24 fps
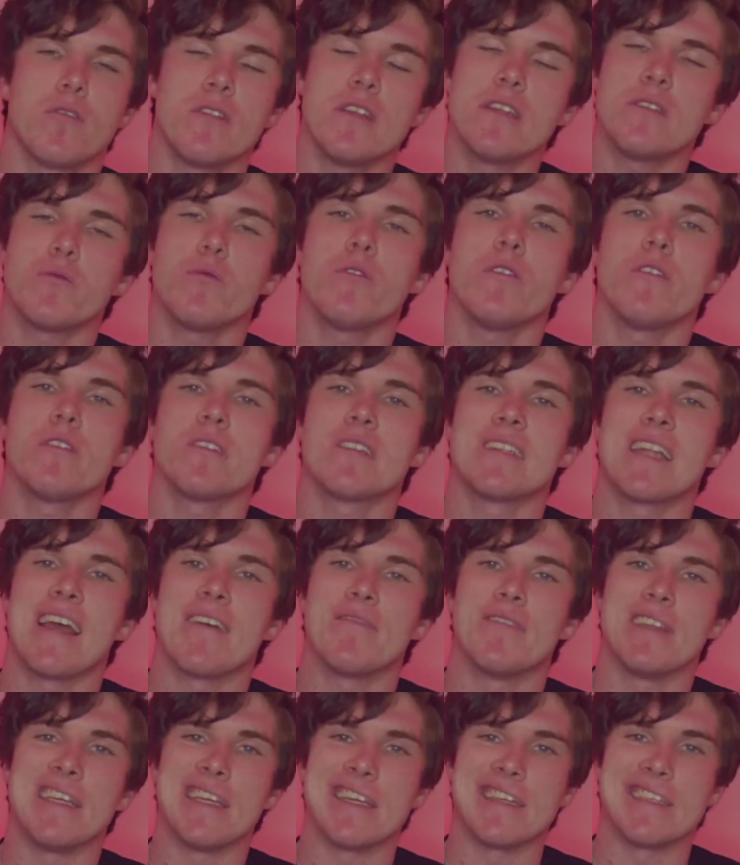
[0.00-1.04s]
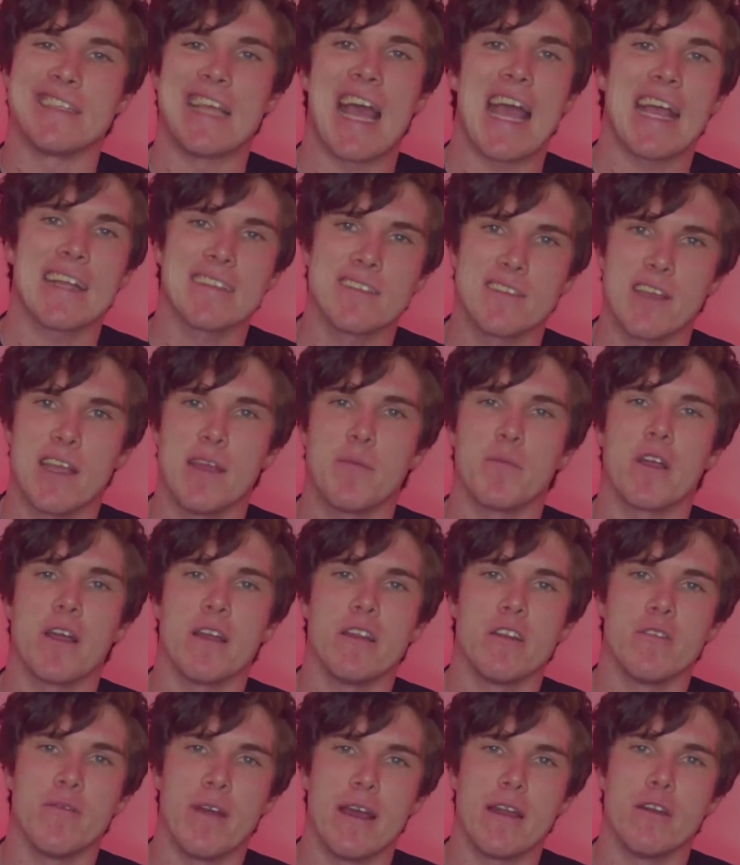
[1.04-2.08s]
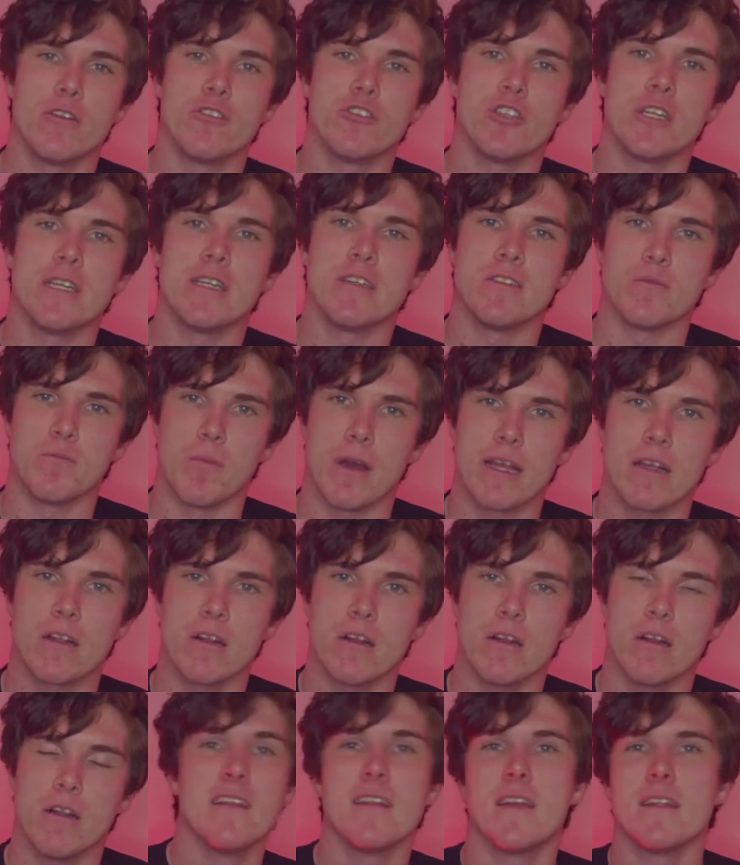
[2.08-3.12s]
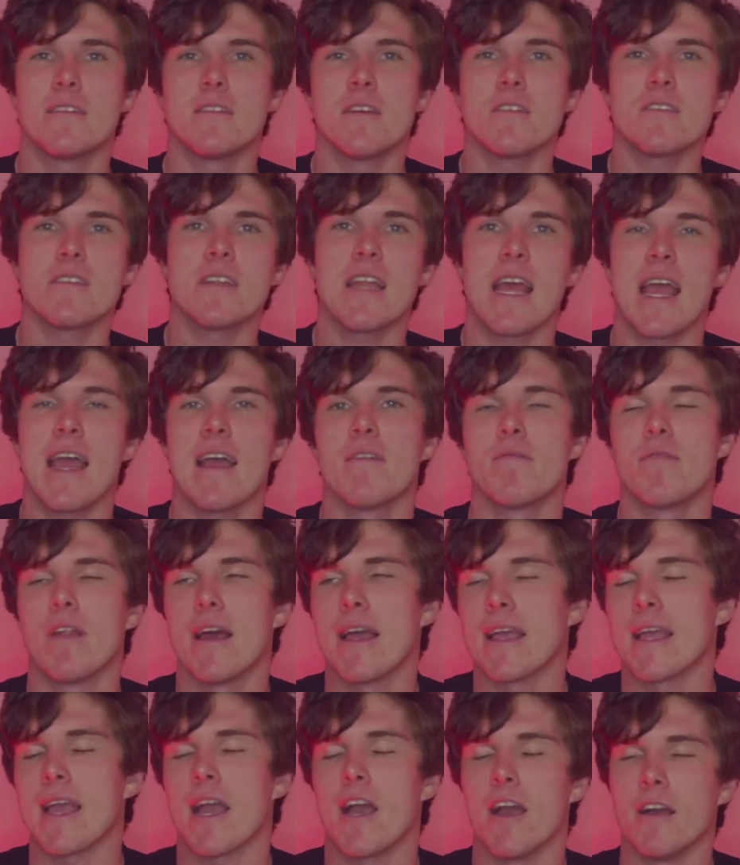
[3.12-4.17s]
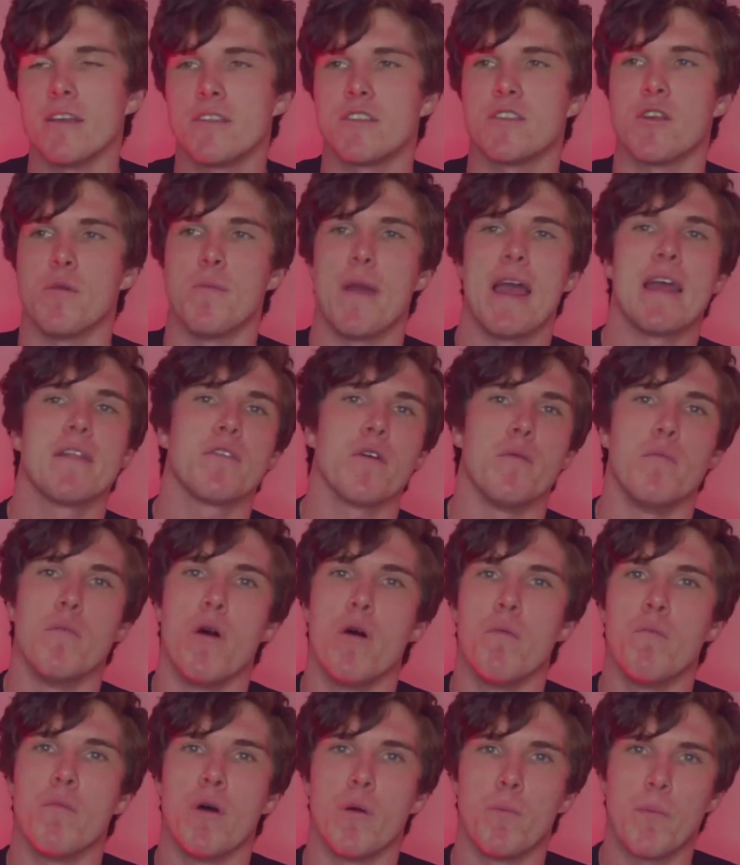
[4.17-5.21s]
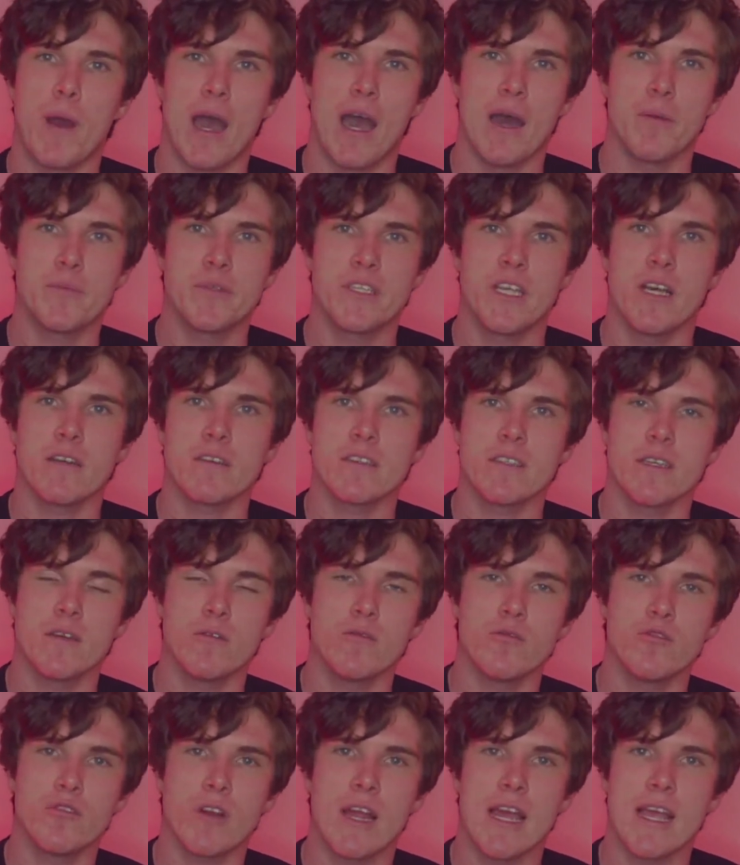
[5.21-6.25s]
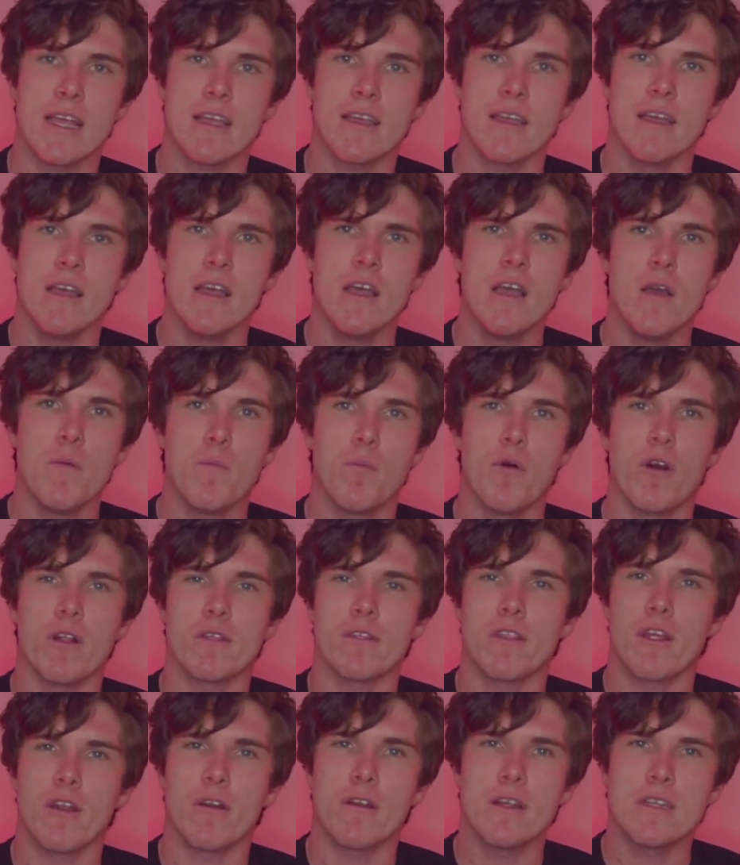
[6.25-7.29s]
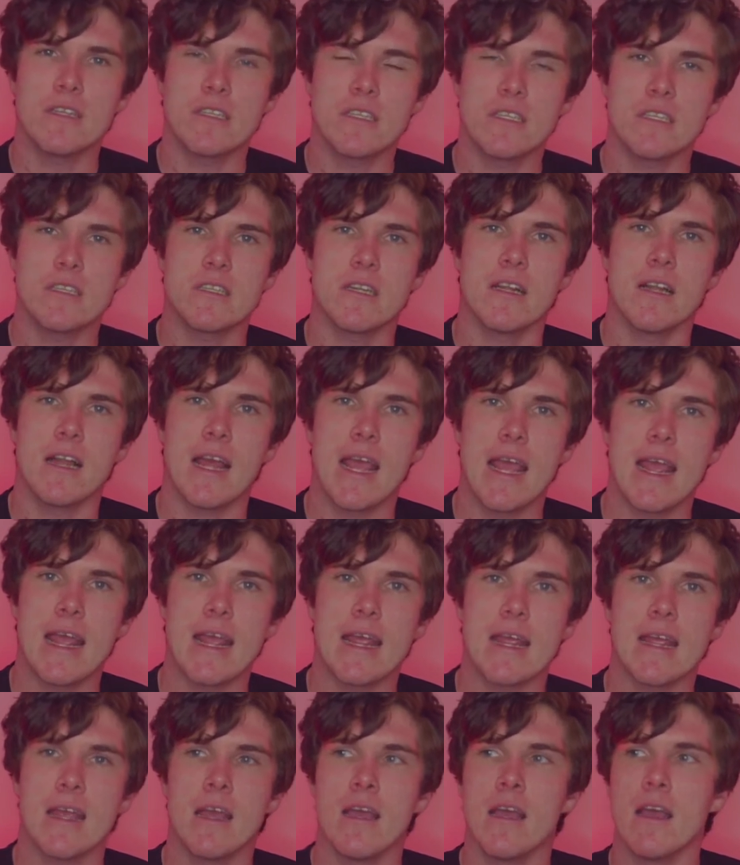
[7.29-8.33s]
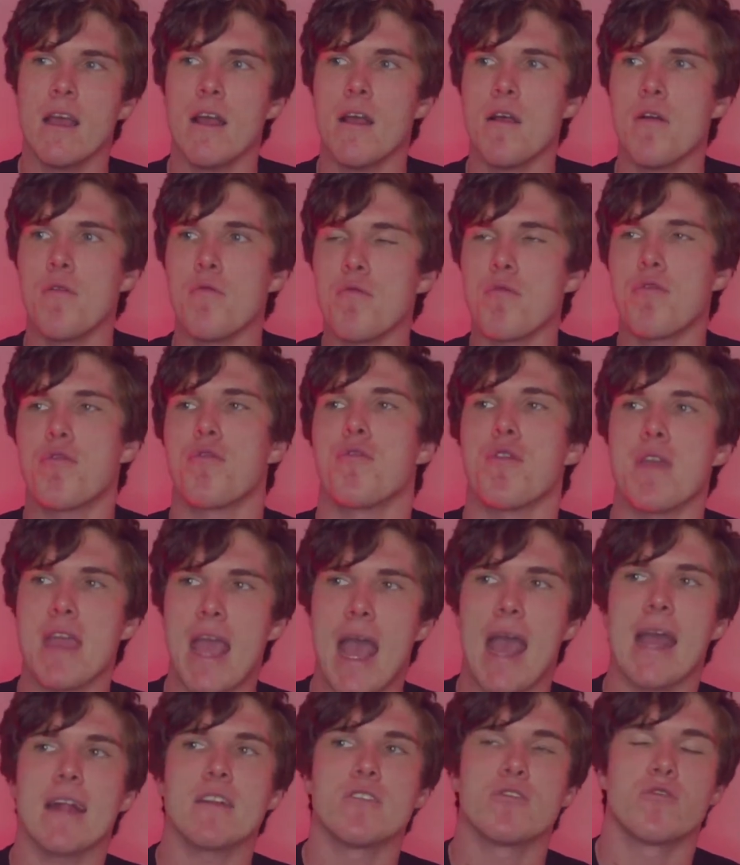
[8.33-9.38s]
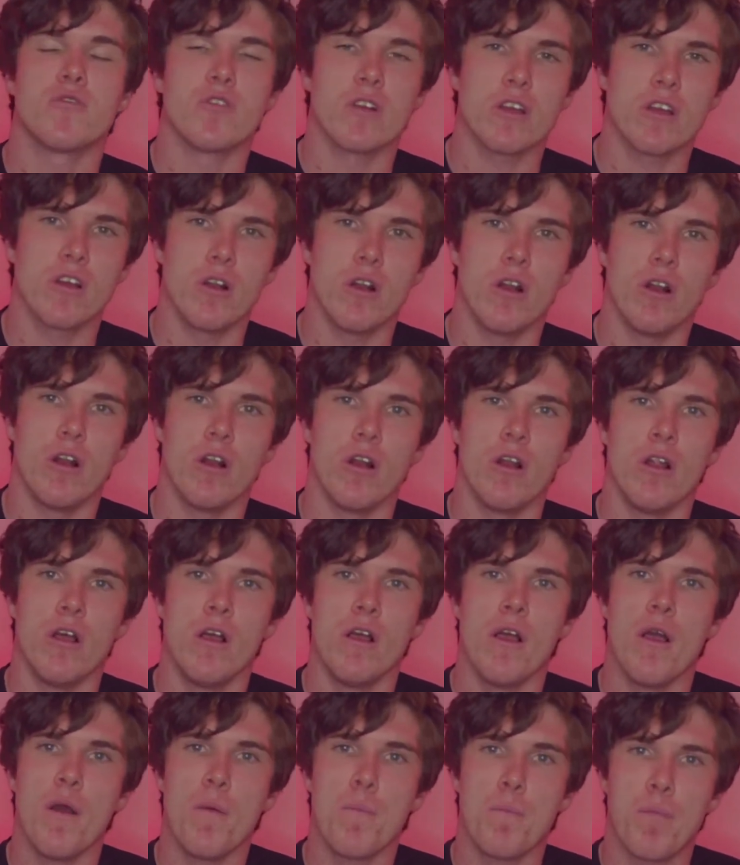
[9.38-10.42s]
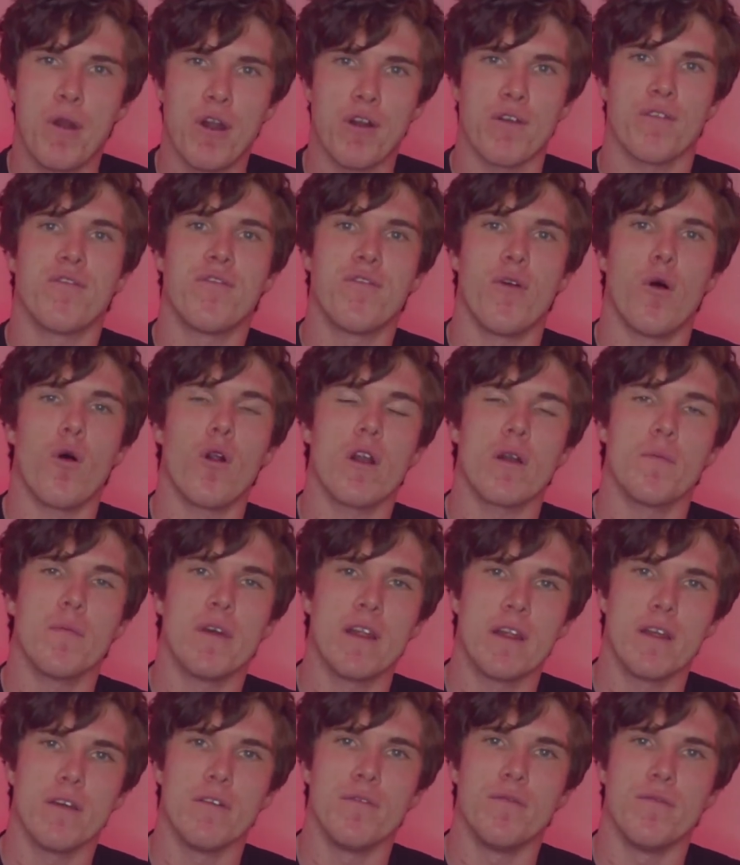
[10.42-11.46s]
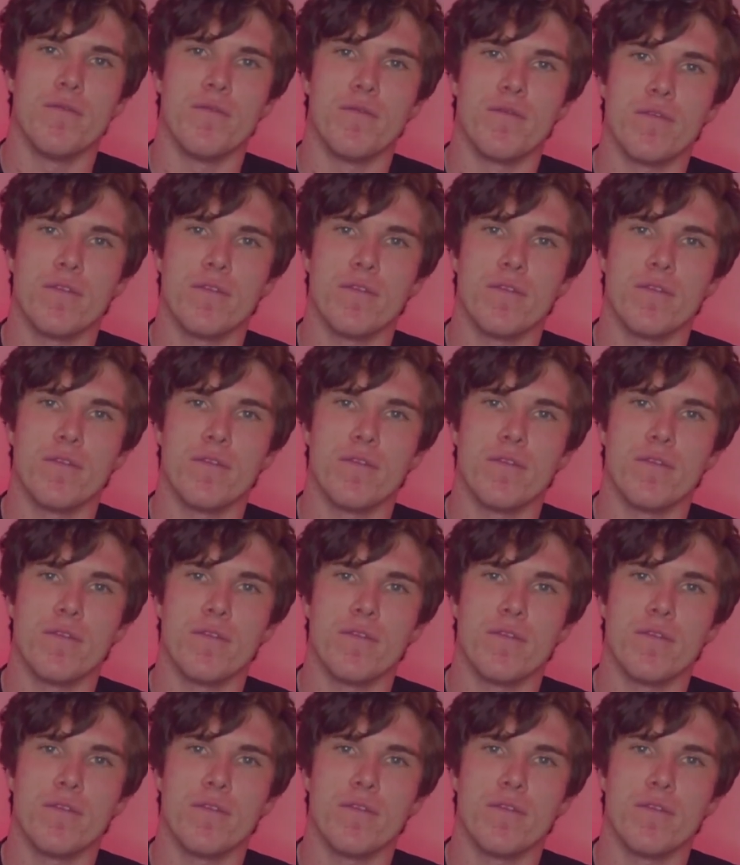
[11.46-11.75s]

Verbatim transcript: So this one doesn't have the exact same kind of energy as Michael. It doesn't have like a Samantha Mumba pop song soundtrack, but there is still a theatrical performative